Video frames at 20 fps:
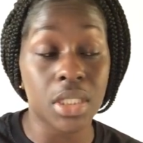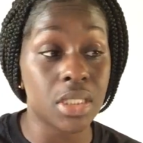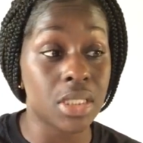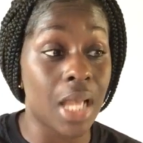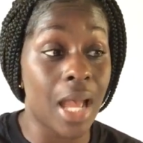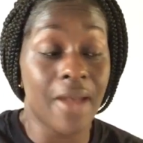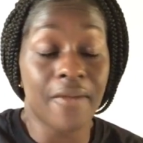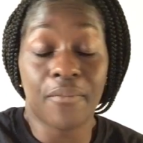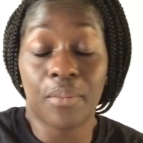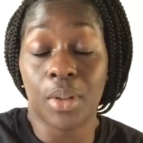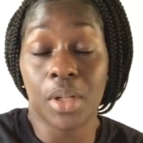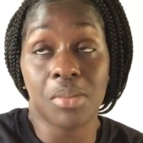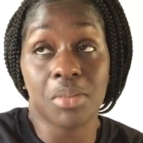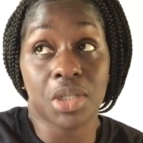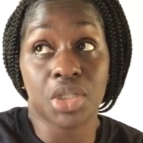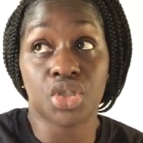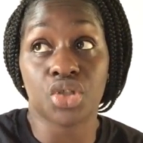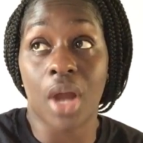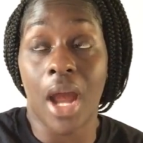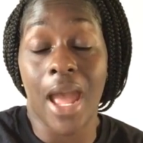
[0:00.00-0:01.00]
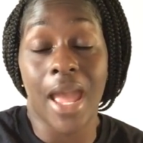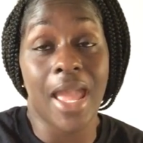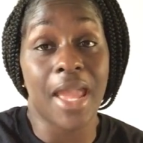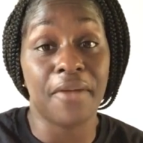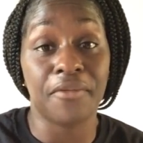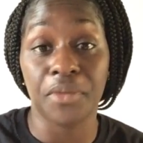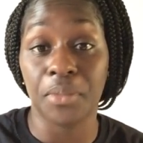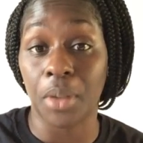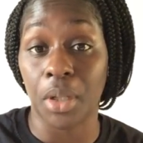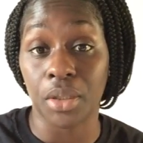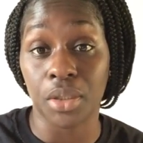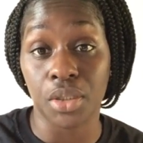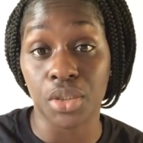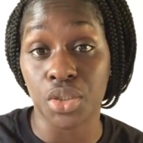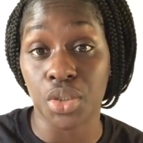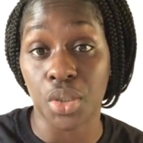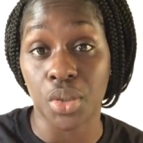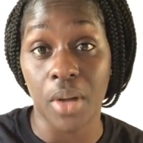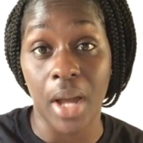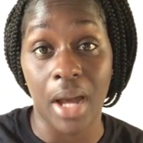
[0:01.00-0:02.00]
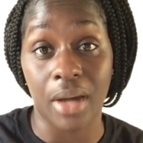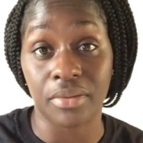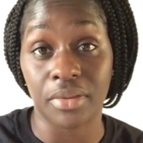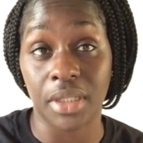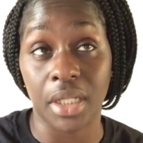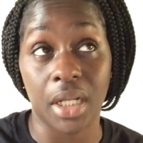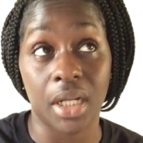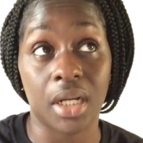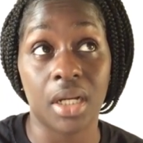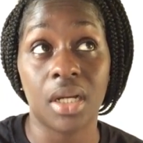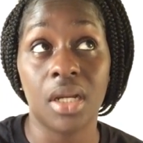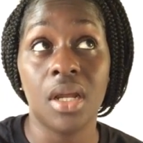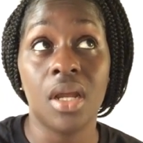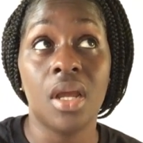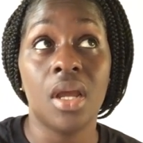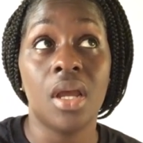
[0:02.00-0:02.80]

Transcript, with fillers: because I've pretty much tried every birth control out there.